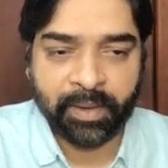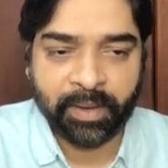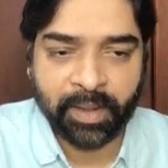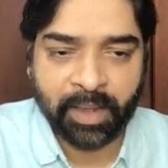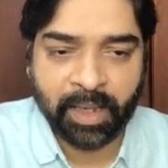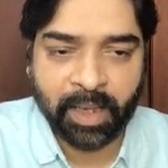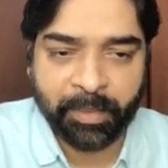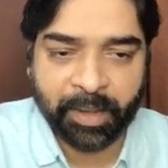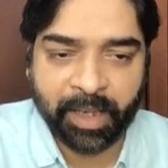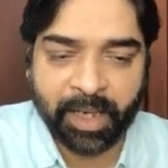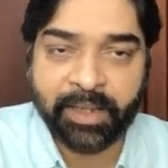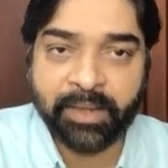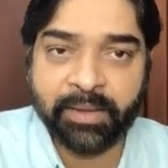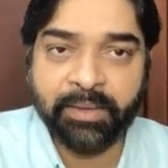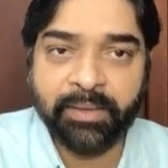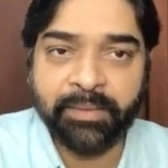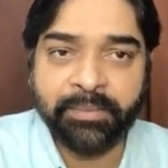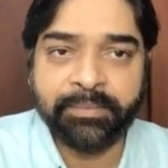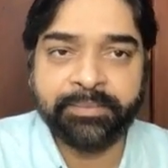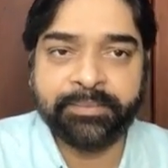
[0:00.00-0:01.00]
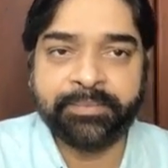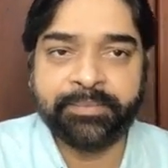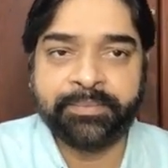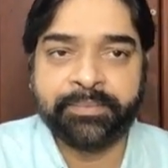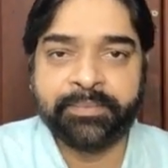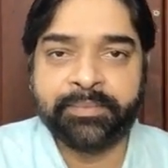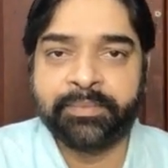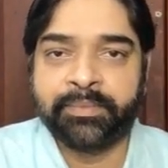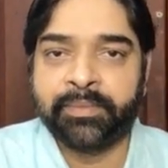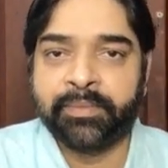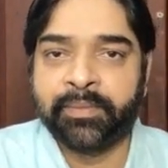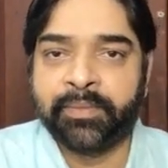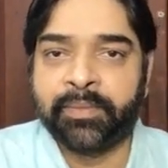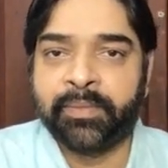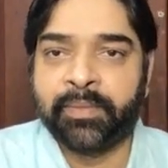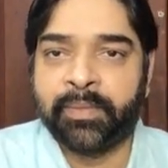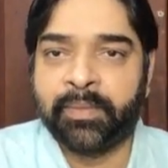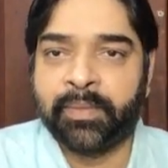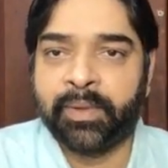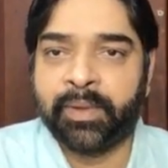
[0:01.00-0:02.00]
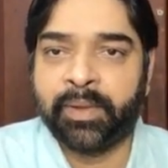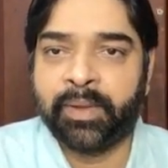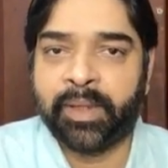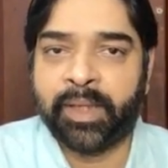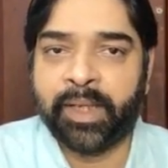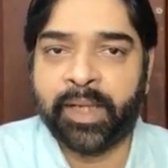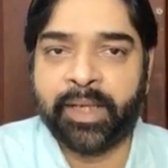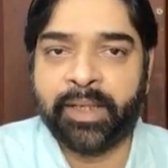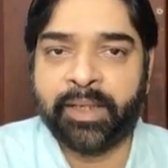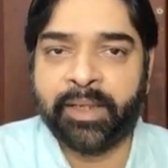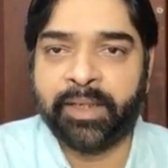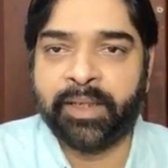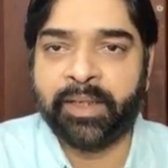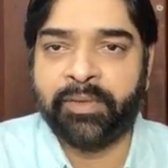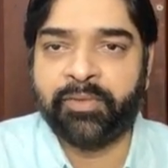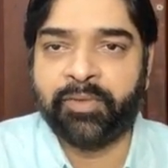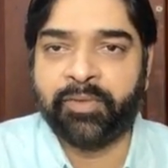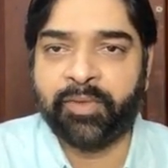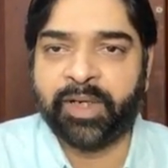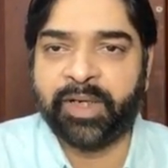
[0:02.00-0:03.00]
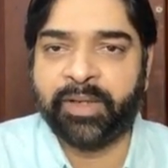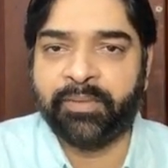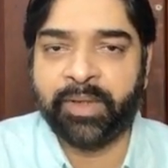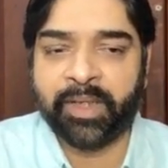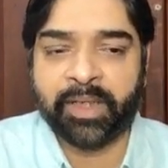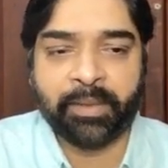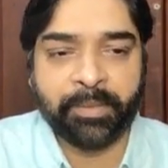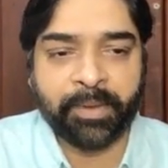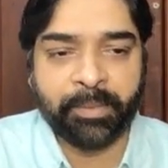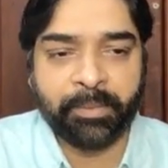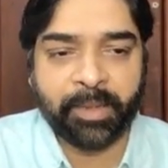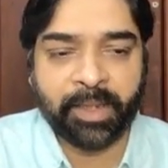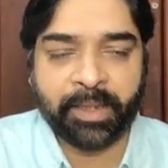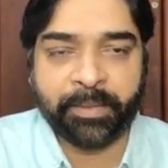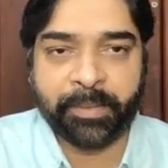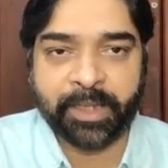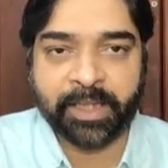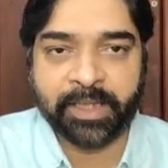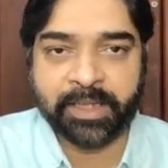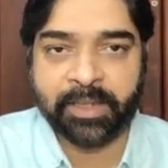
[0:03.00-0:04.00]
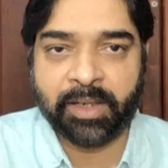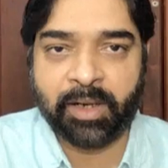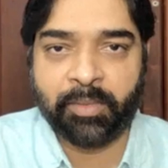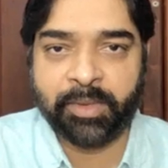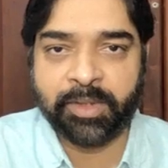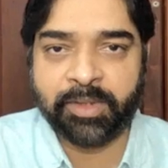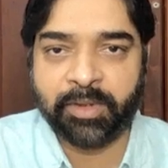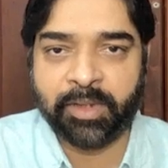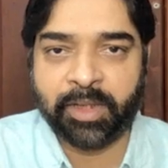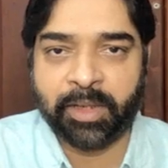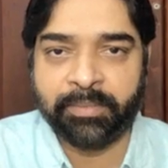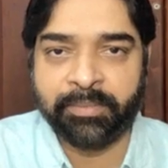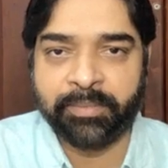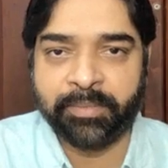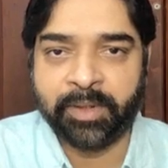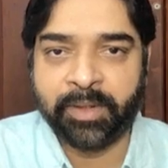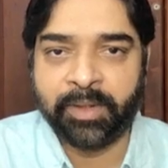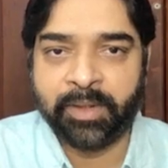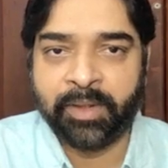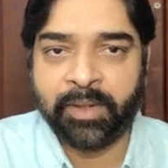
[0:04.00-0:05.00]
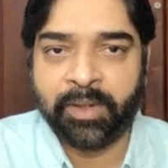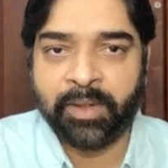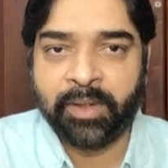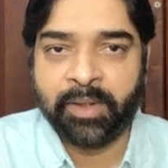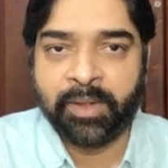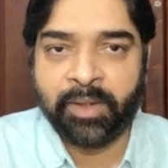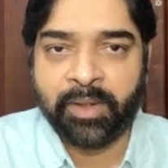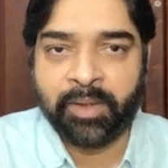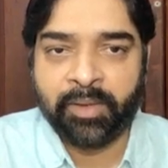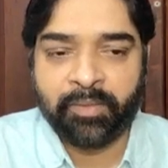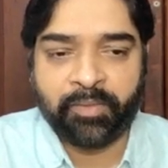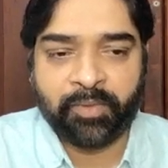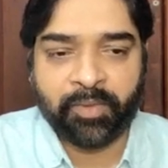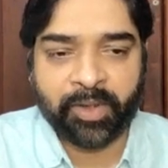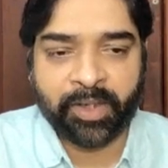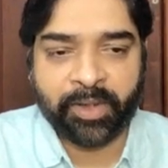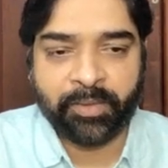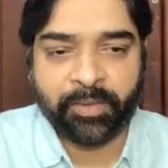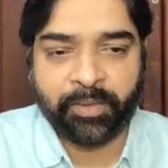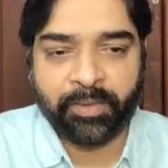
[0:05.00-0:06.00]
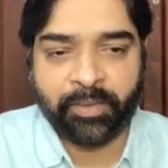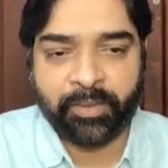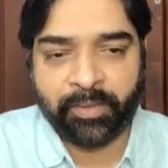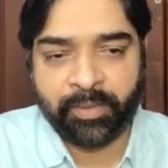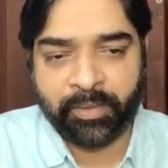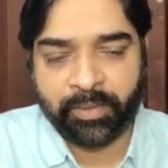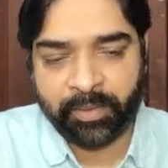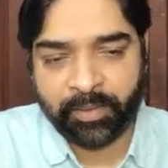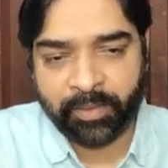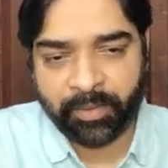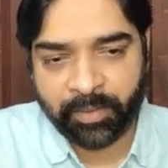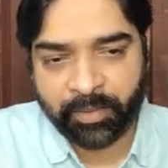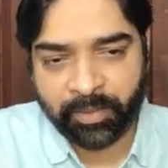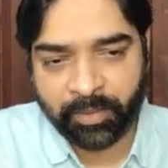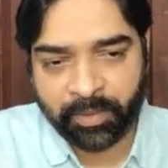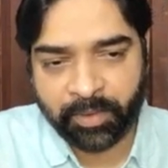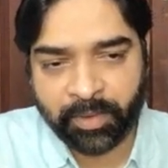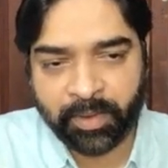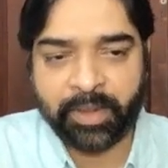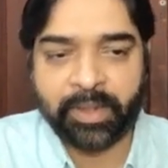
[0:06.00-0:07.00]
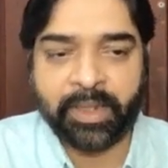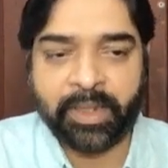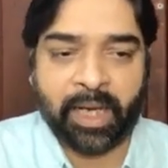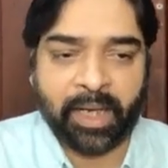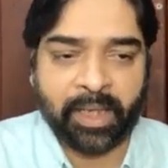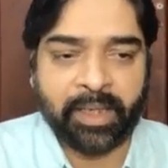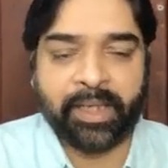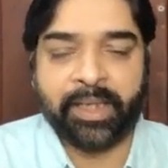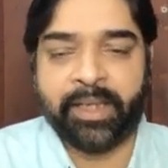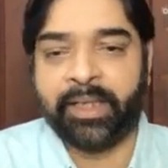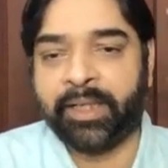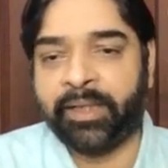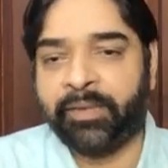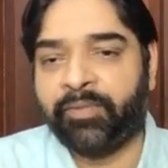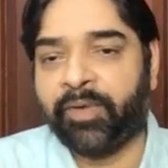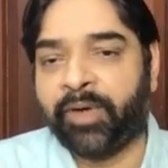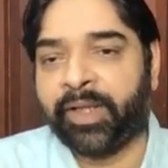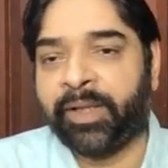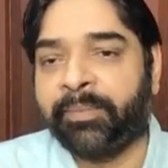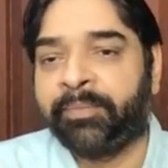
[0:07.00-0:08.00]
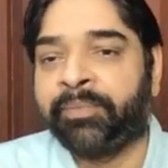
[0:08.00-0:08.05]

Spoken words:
Am I right? No. 840 will come, no? Multiplication. How much will come? 42. Yeah, 840.